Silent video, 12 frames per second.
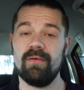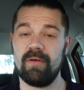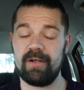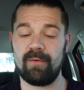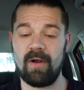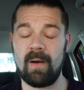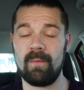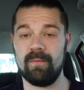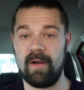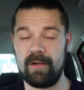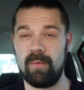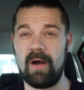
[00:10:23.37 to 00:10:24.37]
Rayquaza,
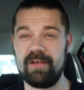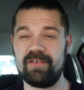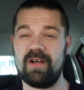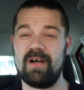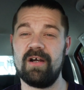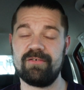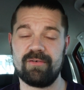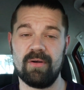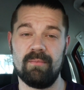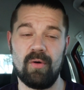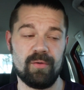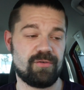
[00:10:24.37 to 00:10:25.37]

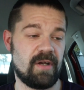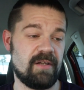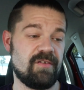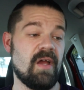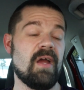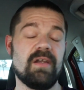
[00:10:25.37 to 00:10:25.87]
Honchkrow, Moltres.